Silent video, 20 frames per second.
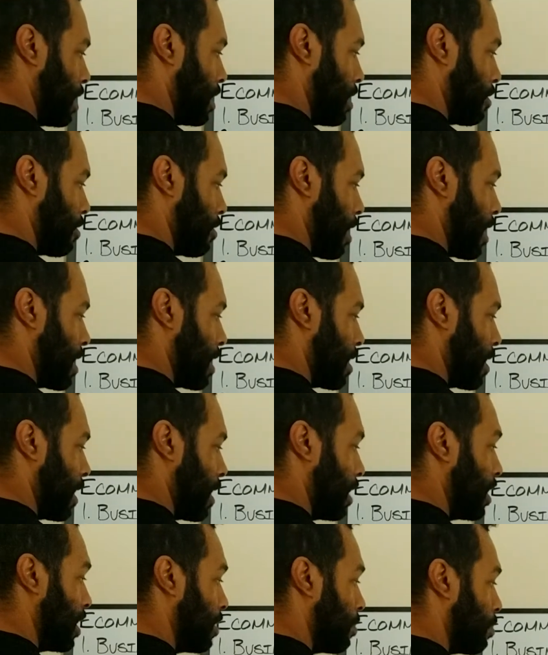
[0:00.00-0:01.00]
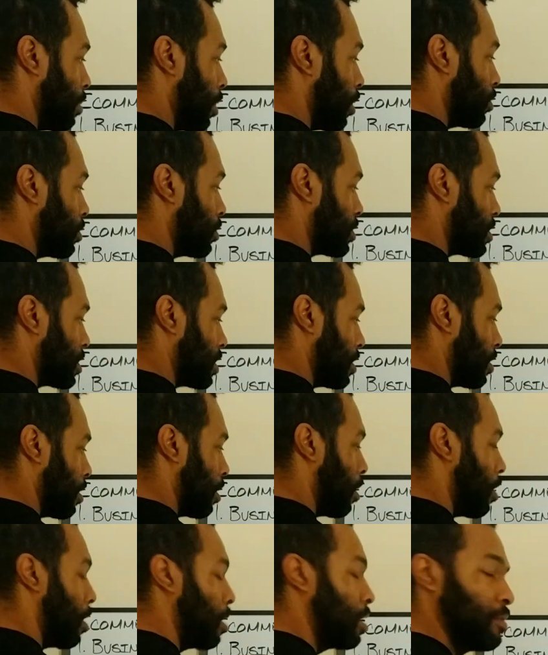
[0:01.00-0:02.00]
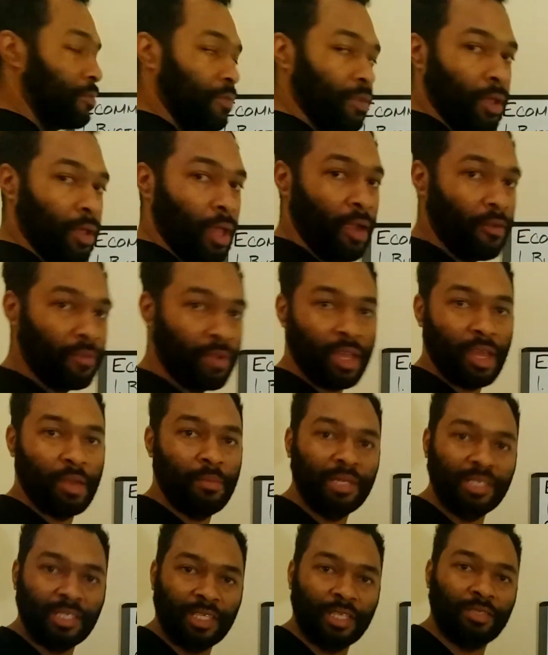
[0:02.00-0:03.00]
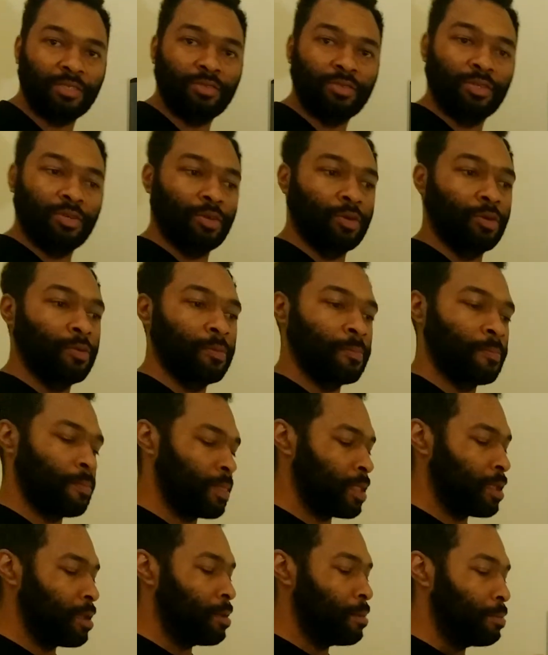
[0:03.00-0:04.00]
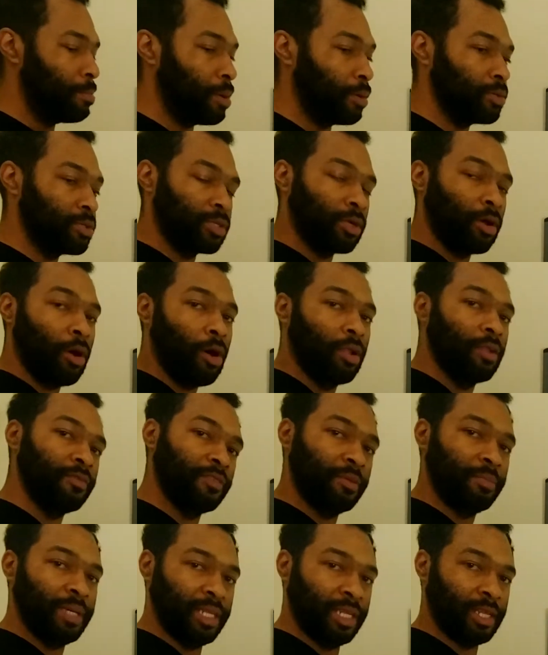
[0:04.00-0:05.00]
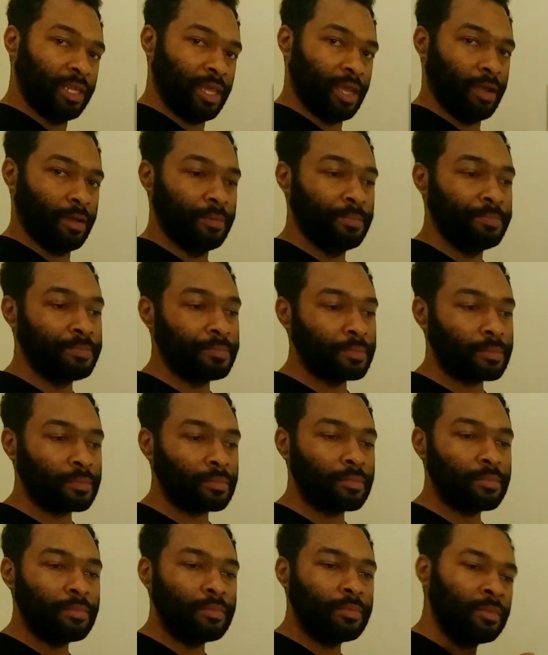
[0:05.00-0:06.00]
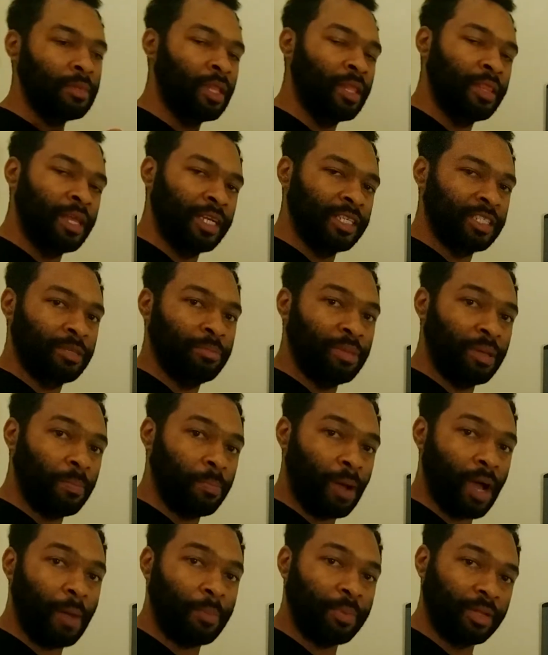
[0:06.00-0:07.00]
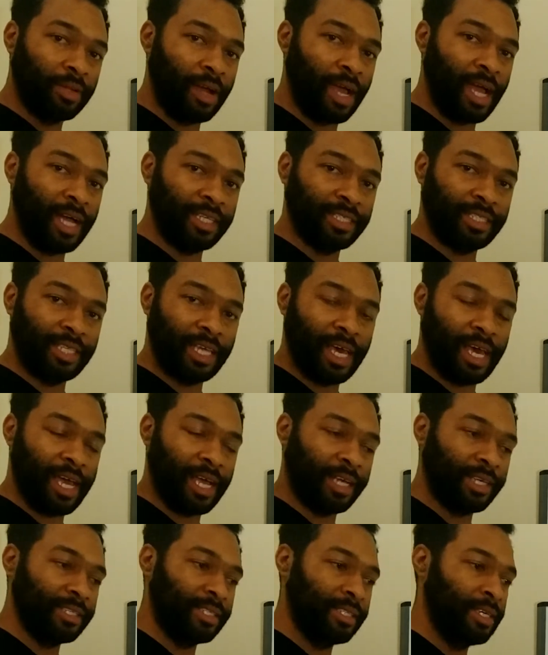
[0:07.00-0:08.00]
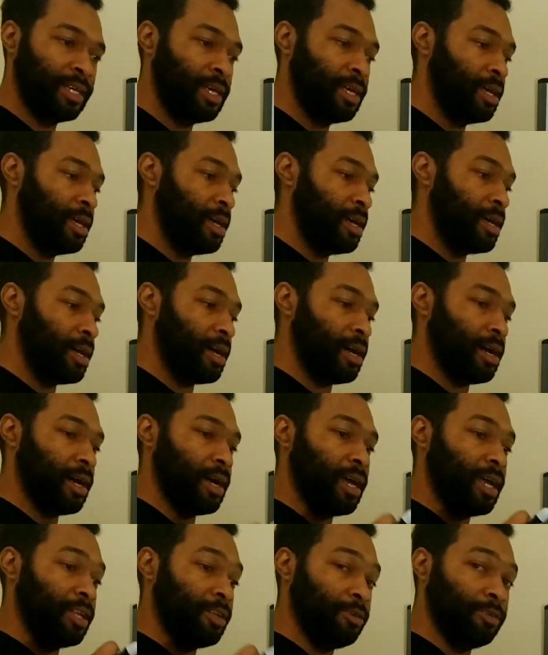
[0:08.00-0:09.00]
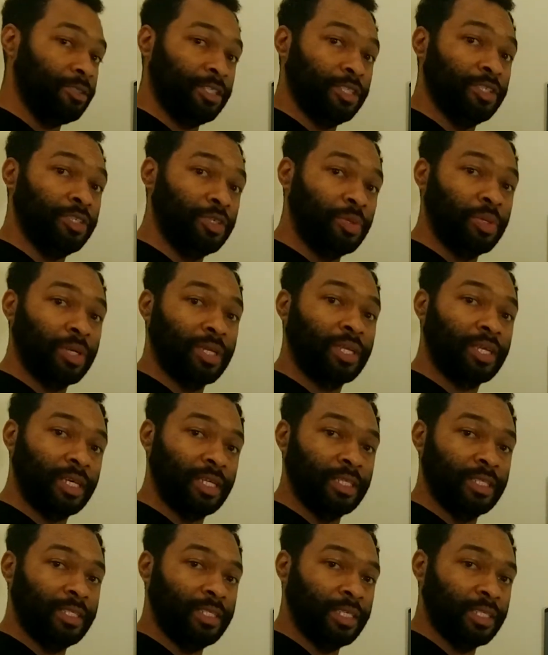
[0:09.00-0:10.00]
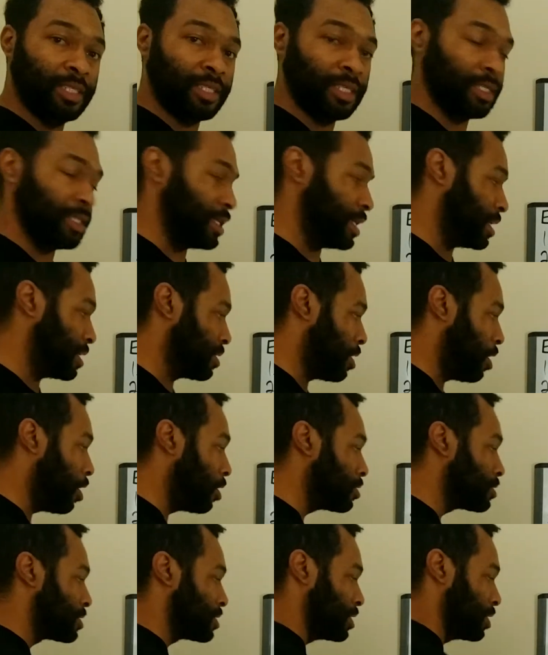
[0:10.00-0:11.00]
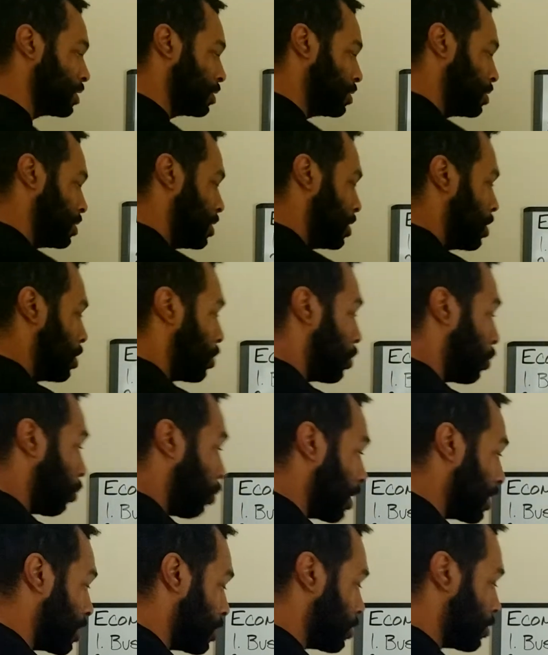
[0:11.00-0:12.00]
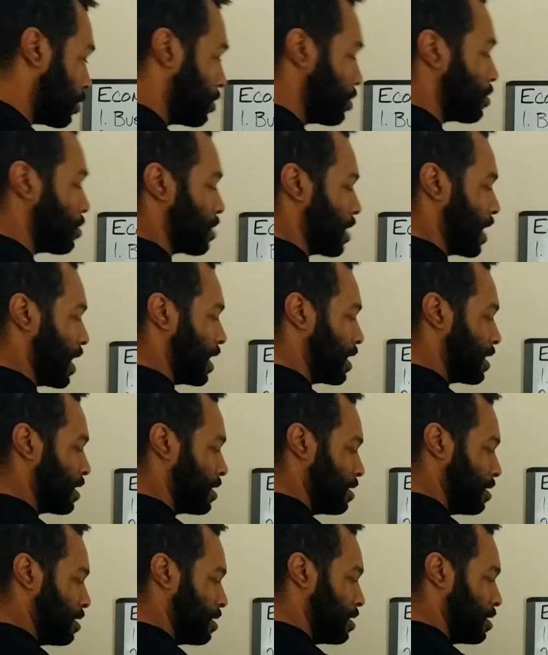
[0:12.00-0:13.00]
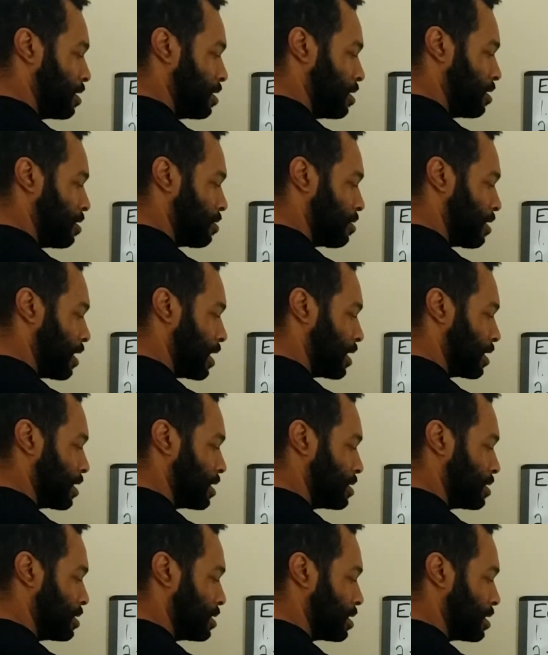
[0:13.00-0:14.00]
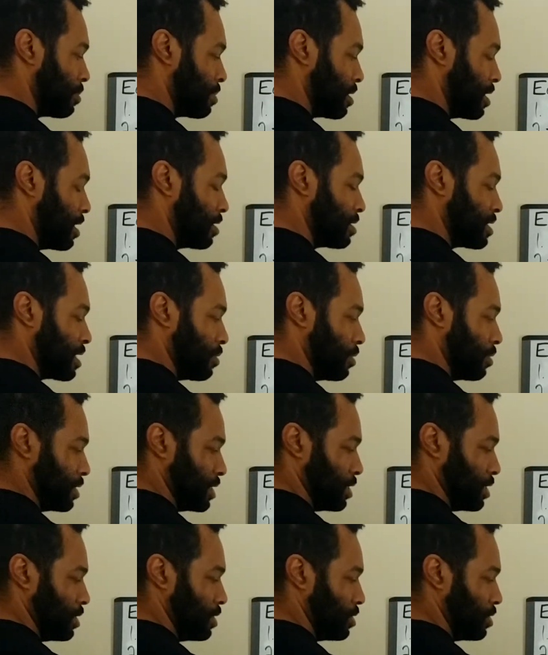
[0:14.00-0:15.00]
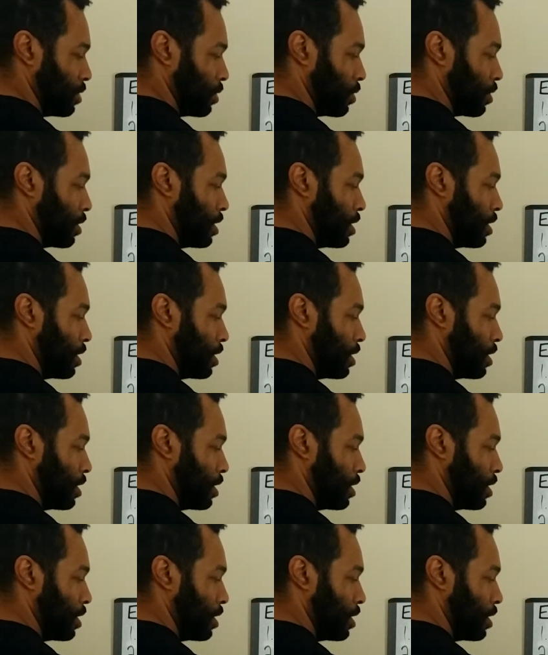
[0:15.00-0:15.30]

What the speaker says: right? And then post every image that you do, post all of them into there. They should be popular hashtags, and you should do it consistently. Also, when you do that, right, this is something else I want you to do.